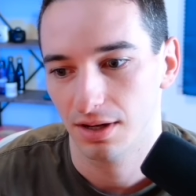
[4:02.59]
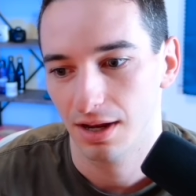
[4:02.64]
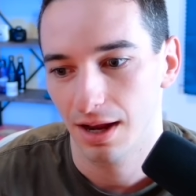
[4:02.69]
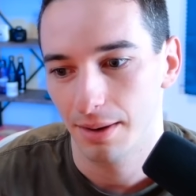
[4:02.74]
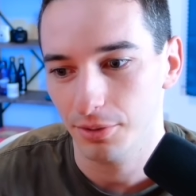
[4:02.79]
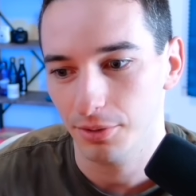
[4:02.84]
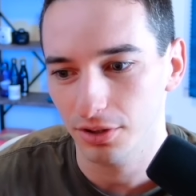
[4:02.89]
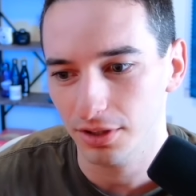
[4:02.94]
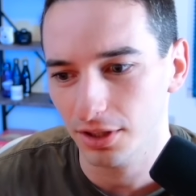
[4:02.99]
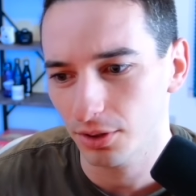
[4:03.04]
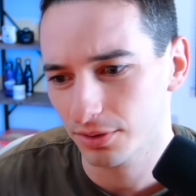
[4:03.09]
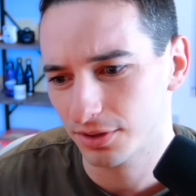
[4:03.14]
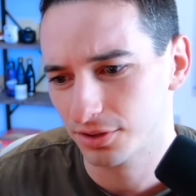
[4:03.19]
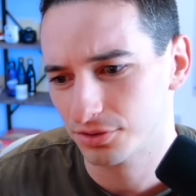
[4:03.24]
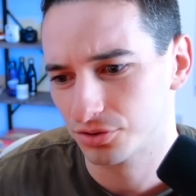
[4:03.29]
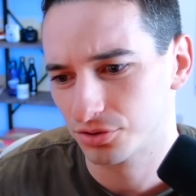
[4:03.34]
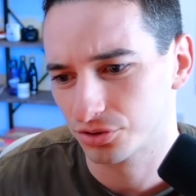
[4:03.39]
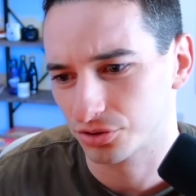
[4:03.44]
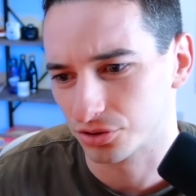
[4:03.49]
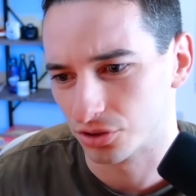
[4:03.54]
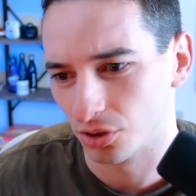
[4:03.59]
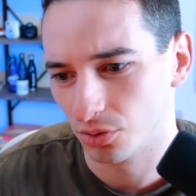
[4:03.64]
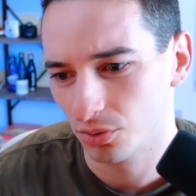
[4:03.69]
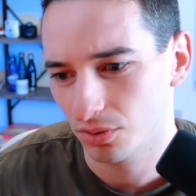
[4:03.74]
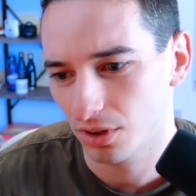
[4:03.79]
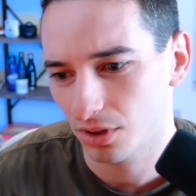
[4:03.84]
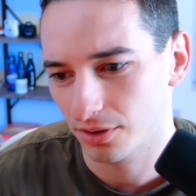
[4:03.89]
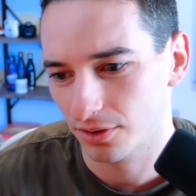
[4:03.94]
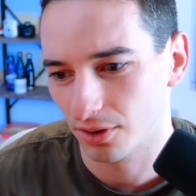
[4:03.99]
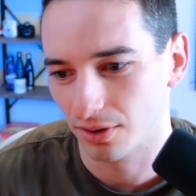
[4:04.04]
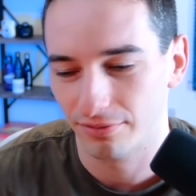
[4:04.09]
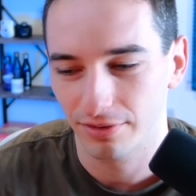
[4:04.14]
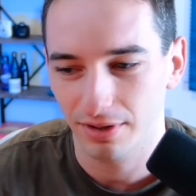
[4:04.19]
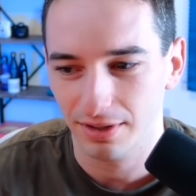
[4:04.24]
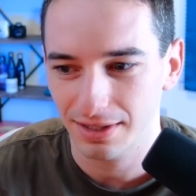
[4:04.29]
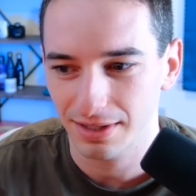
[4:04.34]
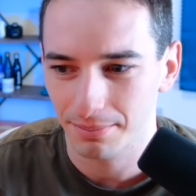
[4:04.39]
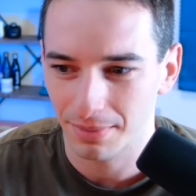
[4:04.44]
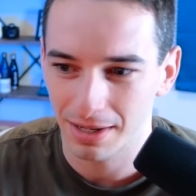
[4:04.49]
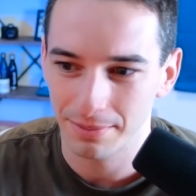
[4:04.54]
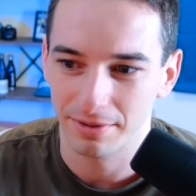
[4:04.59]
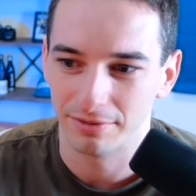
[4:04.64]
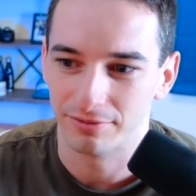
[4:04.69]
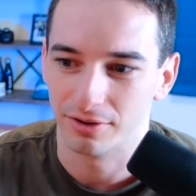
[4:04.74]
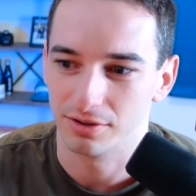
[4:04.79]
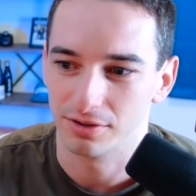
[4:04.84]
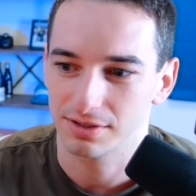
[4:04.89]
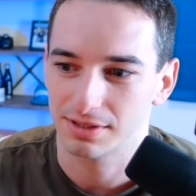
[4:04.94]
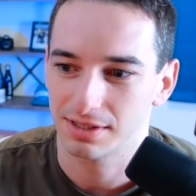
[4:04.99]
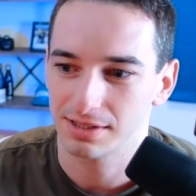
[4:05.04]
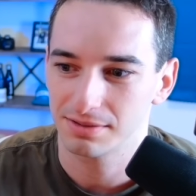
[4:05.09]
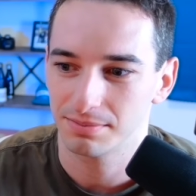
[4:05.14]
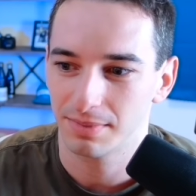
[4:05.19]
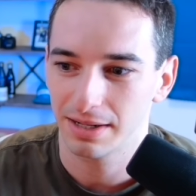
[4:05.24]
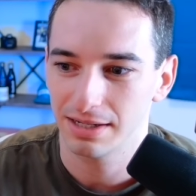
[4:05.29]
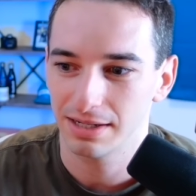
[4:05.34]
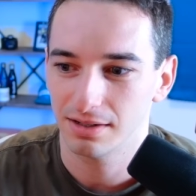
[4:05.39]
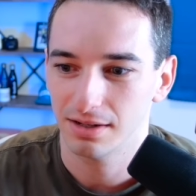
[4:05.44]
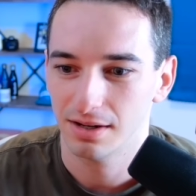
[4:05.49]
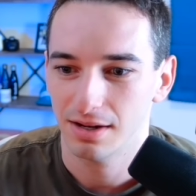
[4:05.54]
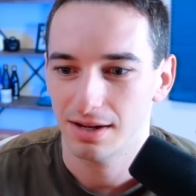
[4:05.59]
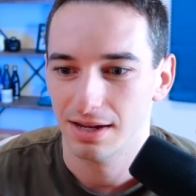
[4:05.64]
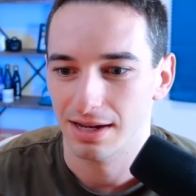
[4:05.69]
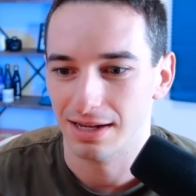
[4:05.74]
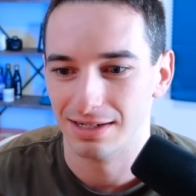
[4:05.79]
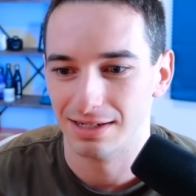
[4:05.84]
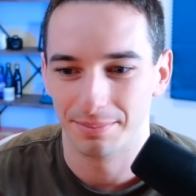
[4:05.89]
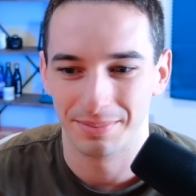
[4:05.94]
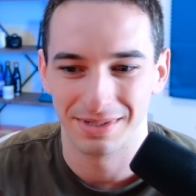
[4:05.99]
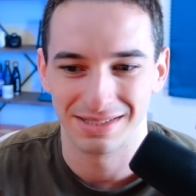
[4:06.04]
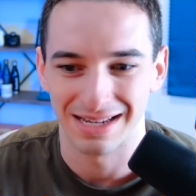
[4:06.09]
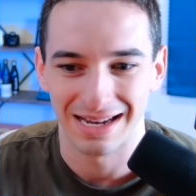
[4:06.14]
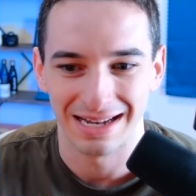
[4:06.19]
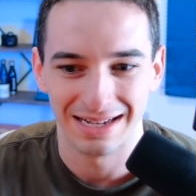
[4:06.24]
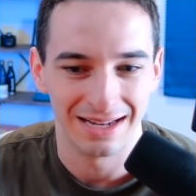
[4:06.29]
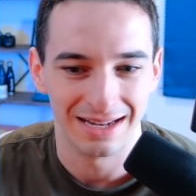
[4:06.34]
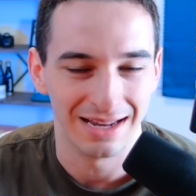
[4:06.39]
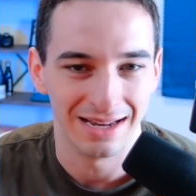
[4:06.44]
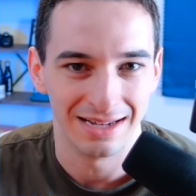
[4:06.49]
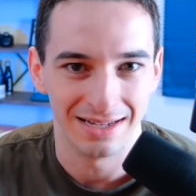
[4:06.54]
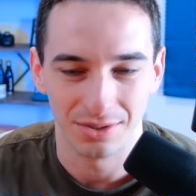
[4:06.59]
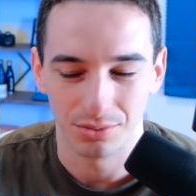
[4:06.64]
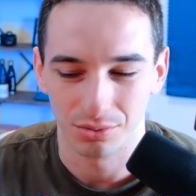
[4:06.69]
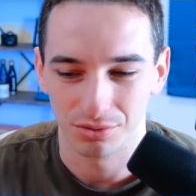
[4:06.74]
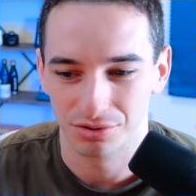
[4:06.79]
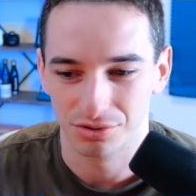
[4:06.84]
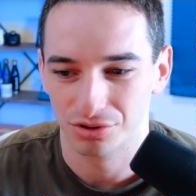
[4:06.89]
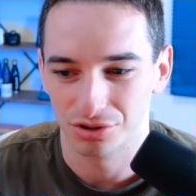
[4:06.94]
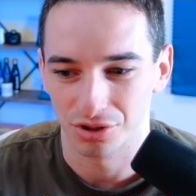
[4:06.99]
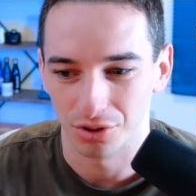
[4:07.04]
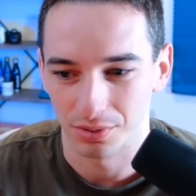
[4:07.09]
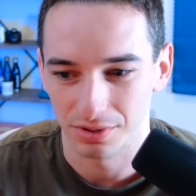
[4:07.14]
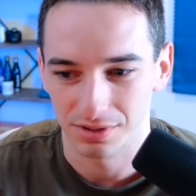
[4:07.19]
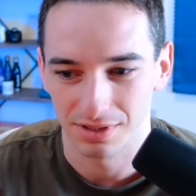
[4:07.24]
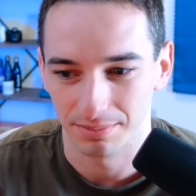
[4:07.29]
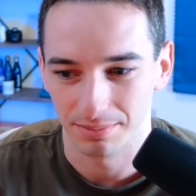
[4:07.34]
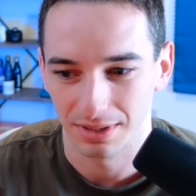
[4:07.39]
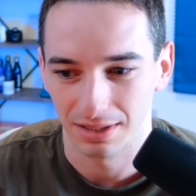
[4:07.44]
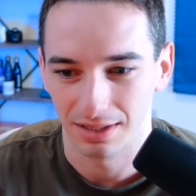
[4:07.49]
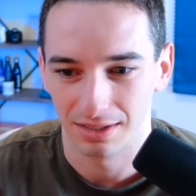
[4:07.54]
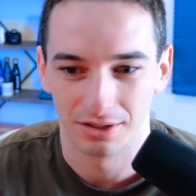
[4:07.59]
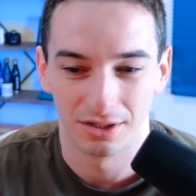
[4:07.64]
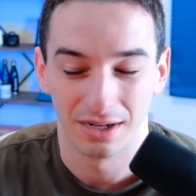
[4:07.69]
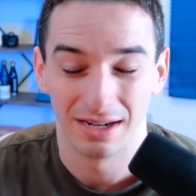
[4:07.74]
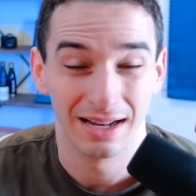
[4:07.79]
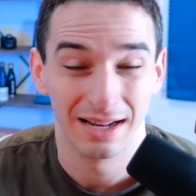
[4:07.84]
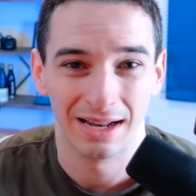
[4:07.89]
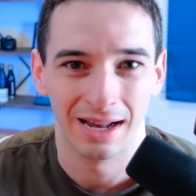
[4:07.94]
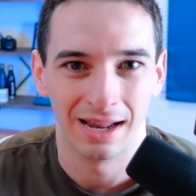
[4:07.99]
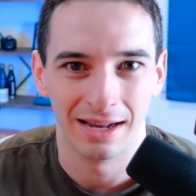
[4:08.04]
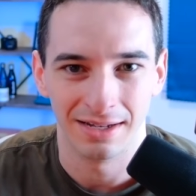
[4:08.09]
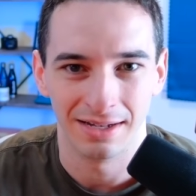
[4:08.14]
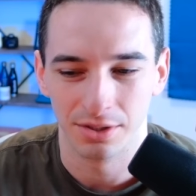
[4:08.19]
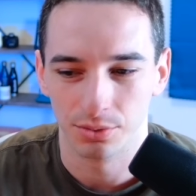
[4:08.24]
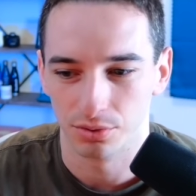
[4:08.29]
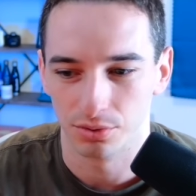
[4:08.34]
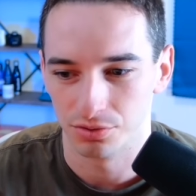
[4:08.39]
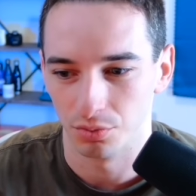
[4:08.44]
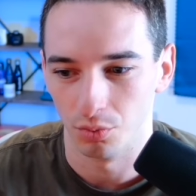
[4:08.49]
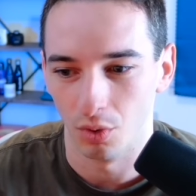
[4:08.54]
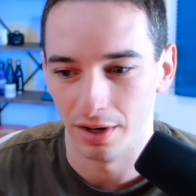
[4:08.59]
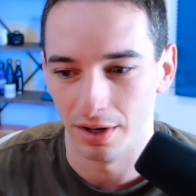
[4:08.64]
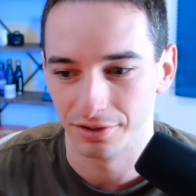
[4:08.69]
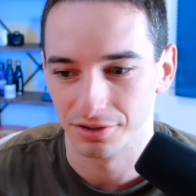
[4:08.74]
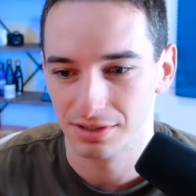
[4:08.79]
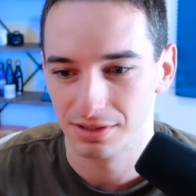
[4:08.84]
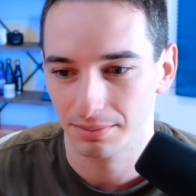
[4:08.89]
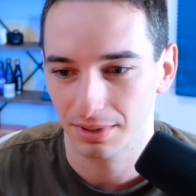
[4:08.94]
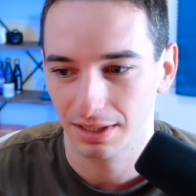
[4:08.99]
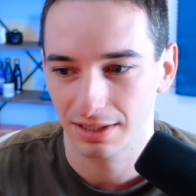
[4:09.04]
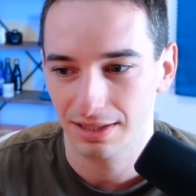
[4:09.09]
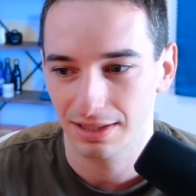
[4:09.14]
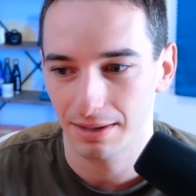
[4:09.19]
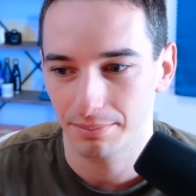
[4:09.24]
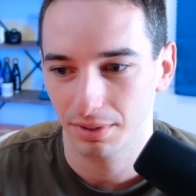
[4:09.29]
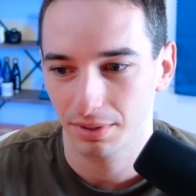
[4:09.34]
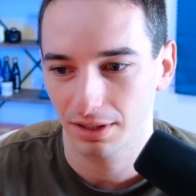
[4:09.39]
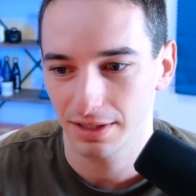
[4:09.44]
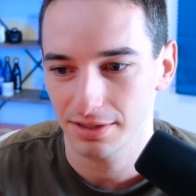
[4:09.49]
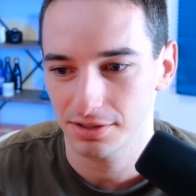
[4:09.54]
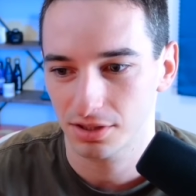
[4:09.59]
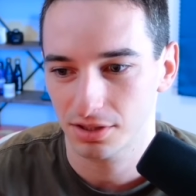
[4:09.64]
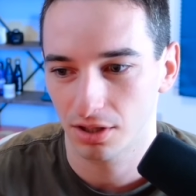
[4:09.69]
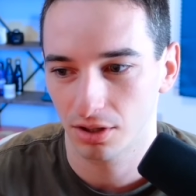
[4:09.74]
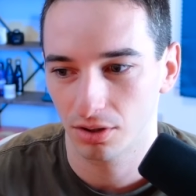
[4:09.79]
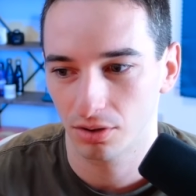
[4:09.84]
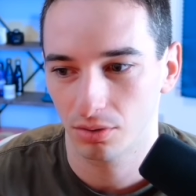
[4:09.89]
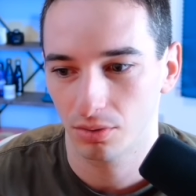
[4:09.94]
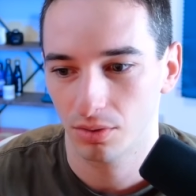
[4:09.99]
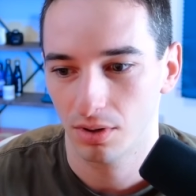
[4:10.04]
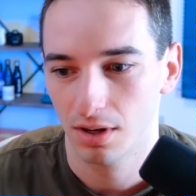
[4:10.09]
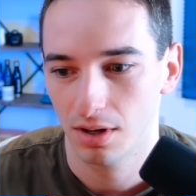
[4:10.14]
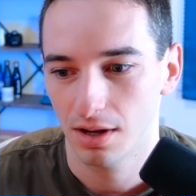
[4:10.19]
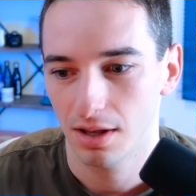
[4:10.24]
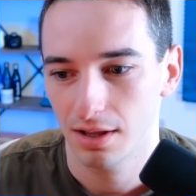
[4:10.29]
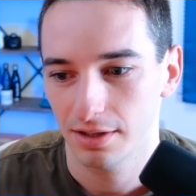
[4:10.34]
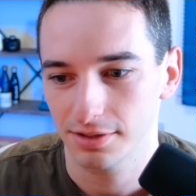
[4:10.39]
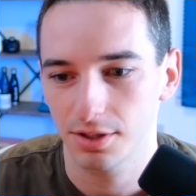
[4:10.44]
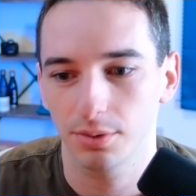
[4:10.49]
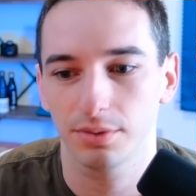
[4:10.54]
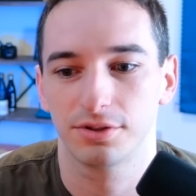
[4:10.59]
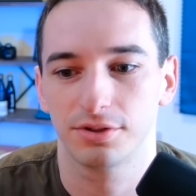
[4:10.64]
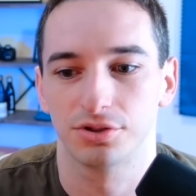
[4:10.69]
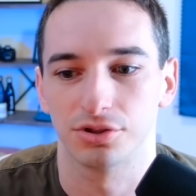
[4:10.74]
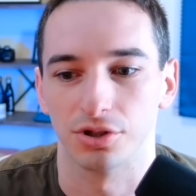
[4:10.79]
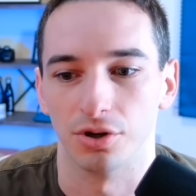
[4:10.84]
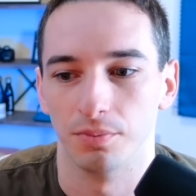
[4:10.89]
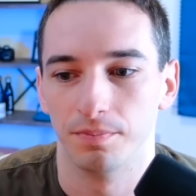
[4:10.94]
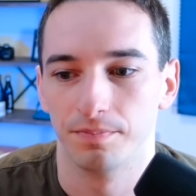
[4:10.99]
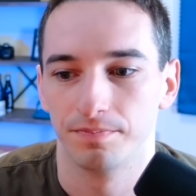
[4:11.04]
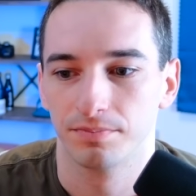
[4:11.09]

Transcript: I'm going to go with true, although I feel like it might be false. This might end up as NaN equals true or something, like, or NaN equals 1 or something like that. But let's go with true.